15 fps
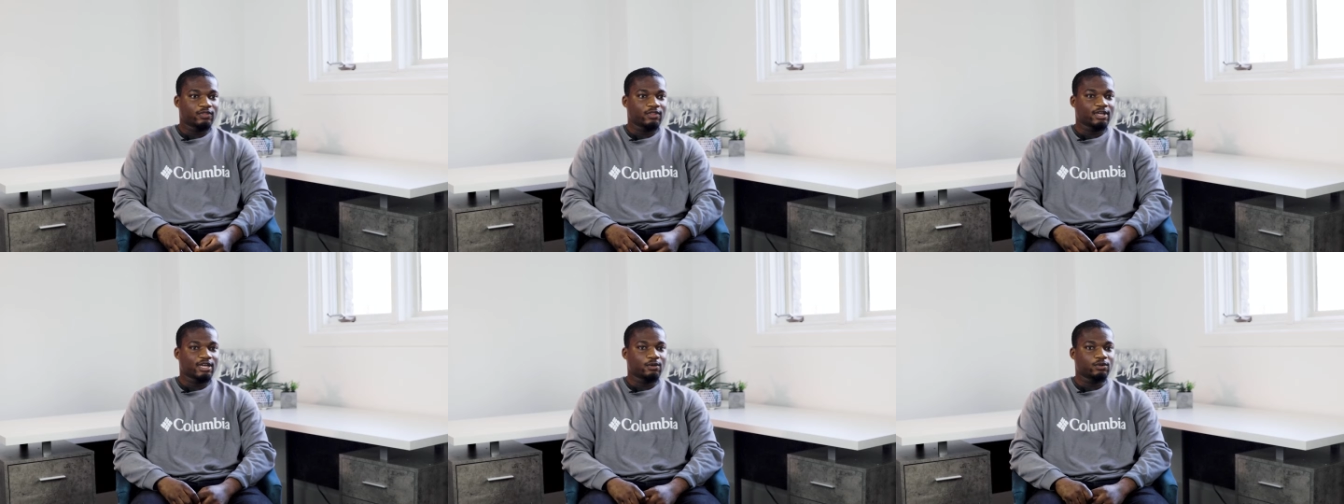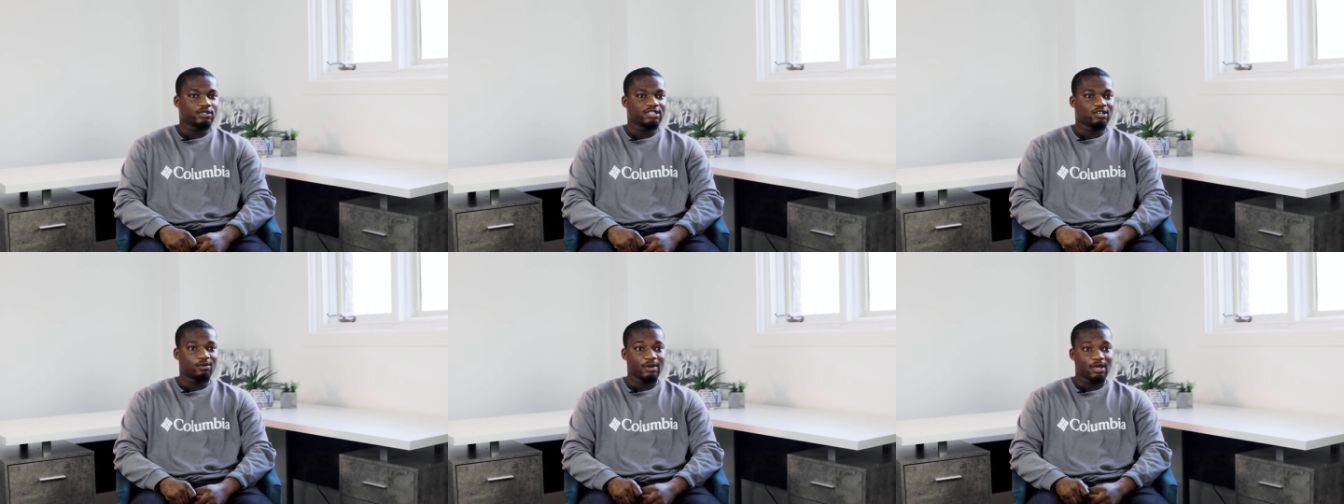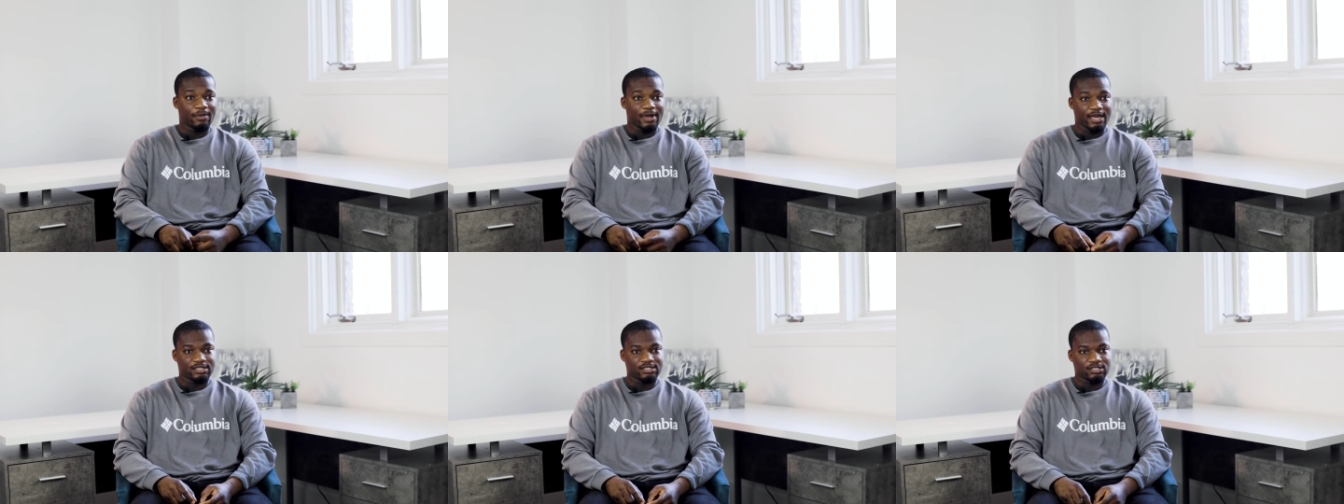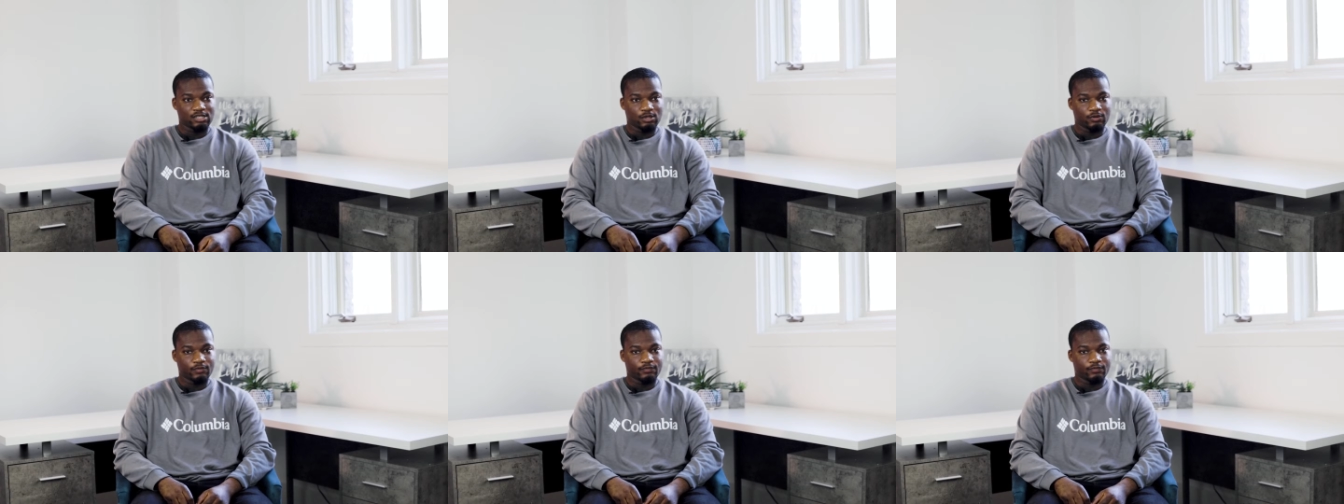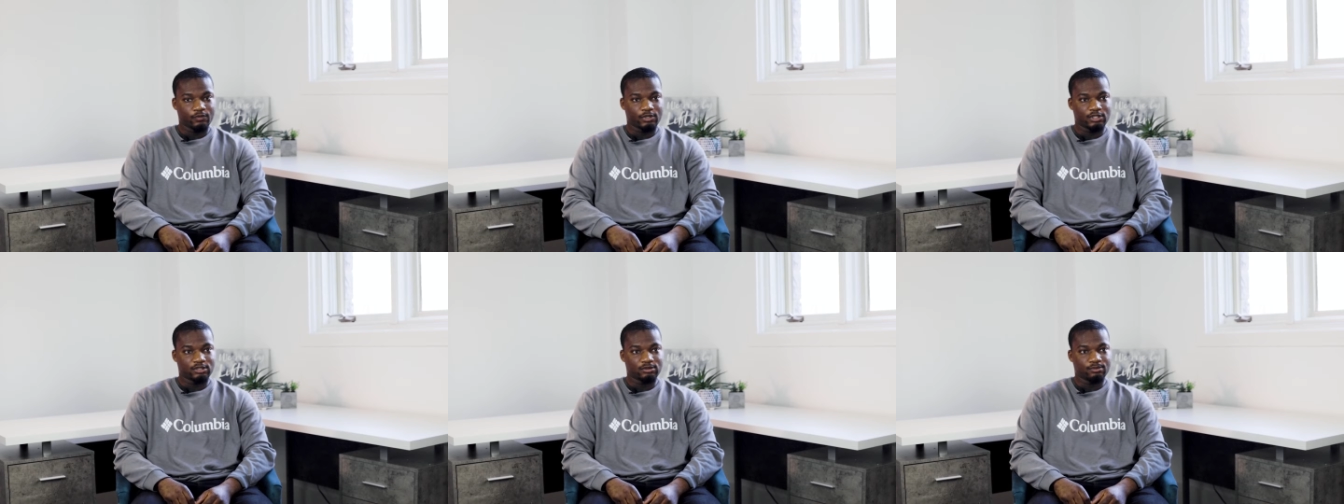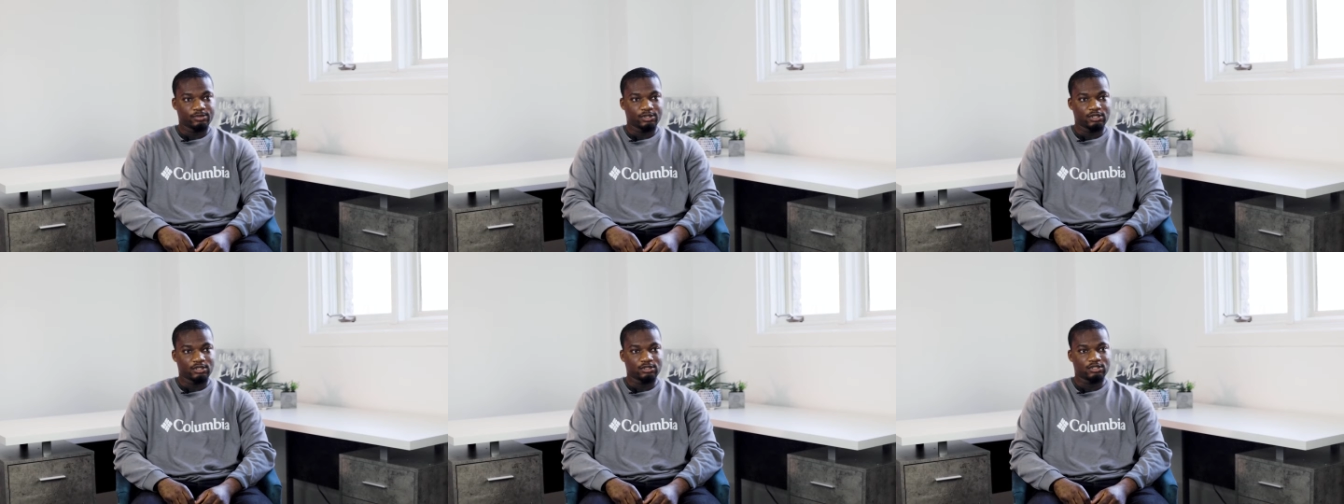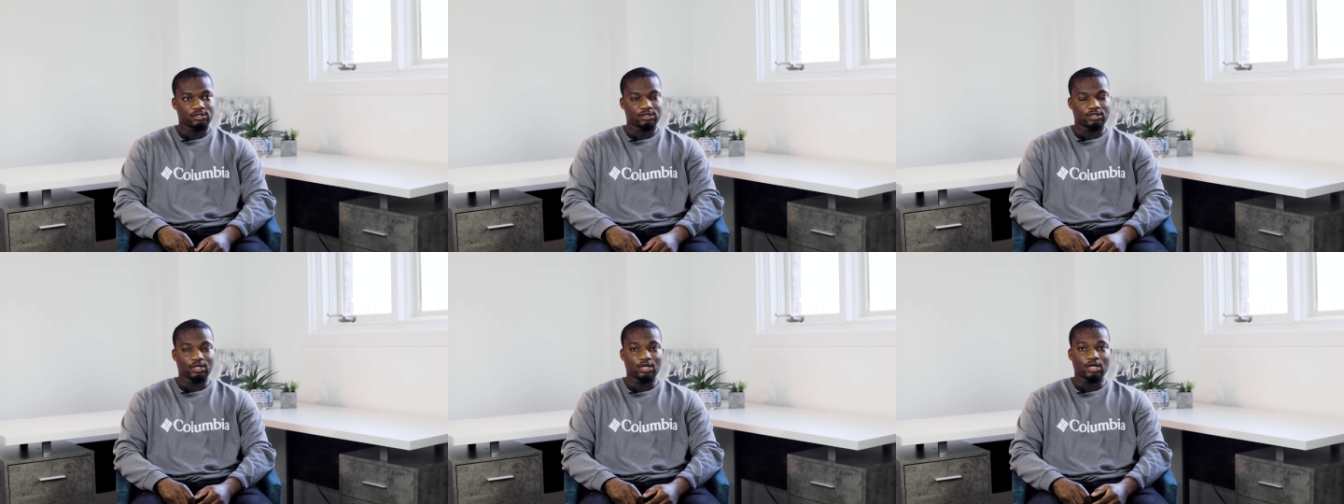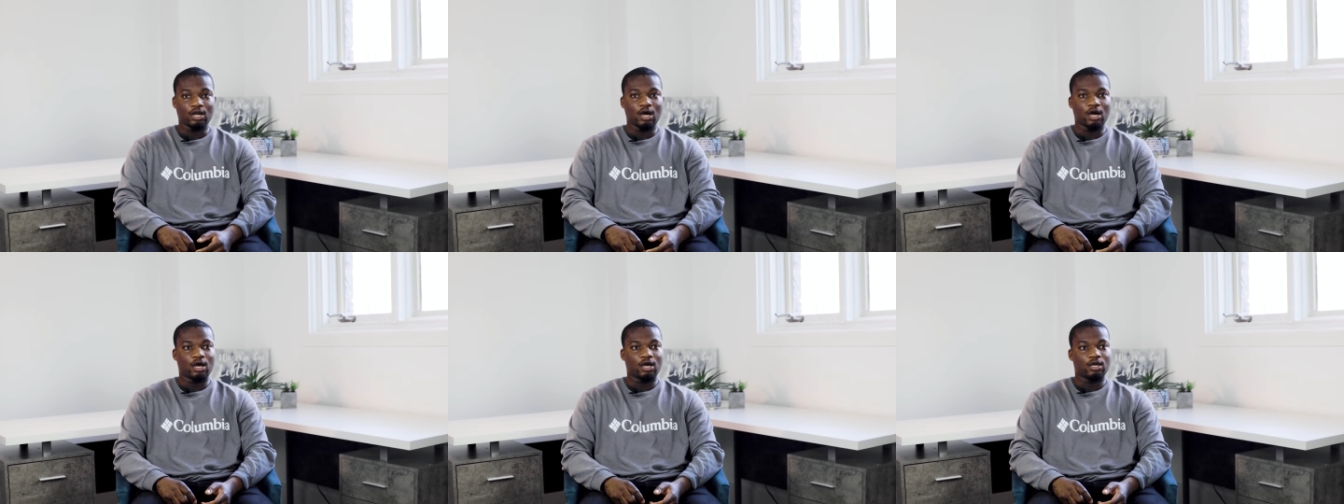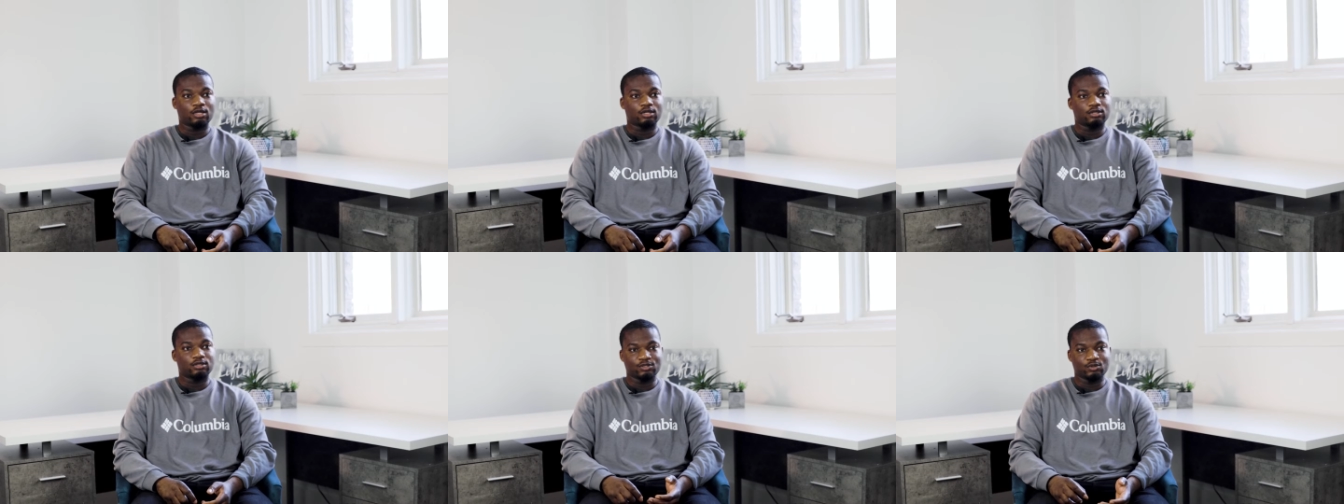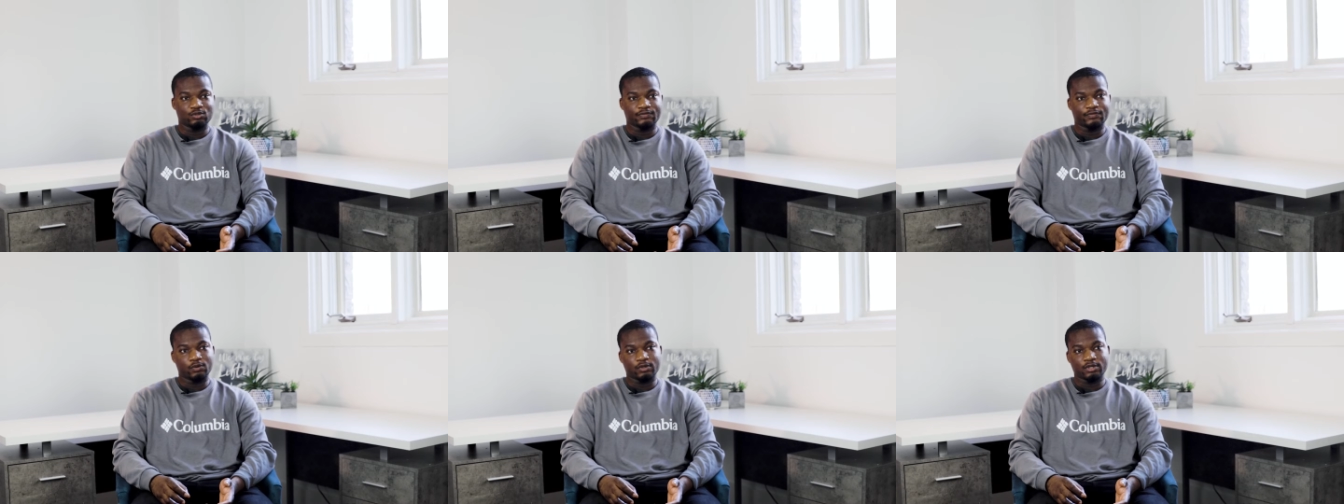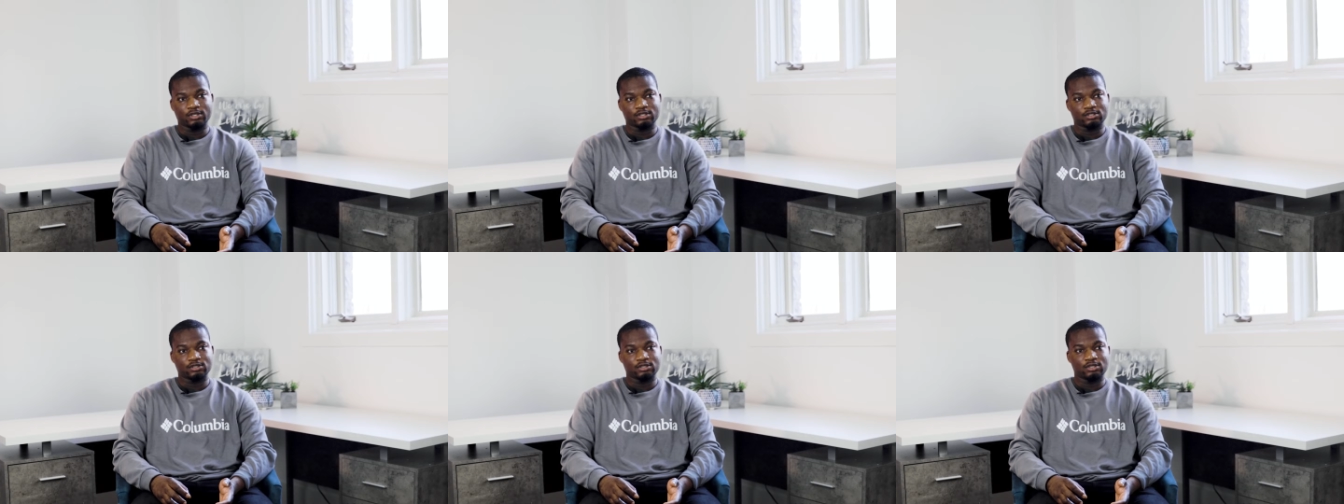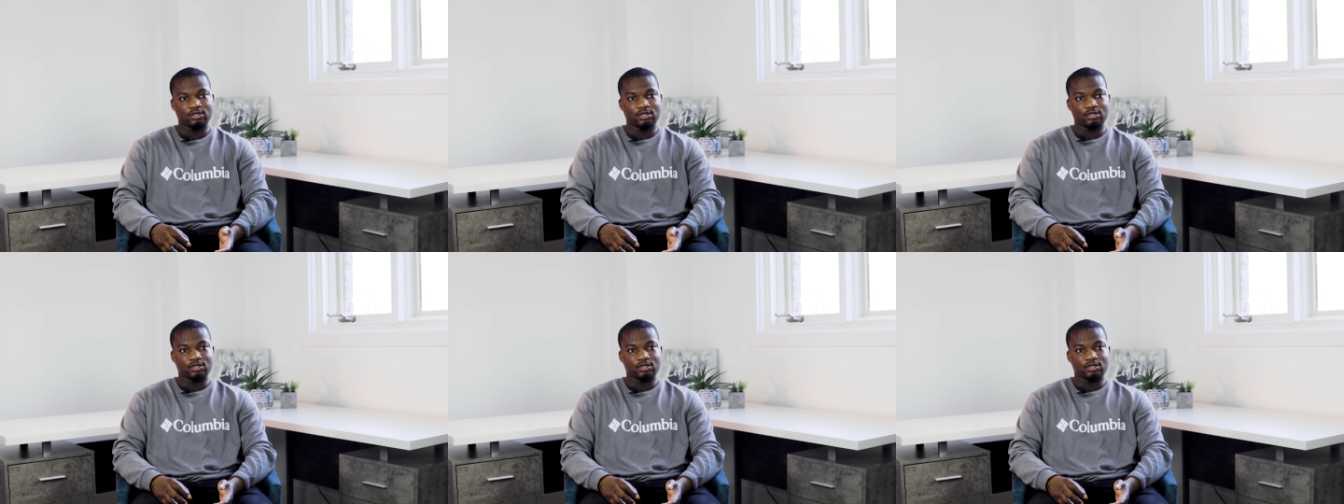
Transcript: one thing I would tell my past self would be to not lose focus,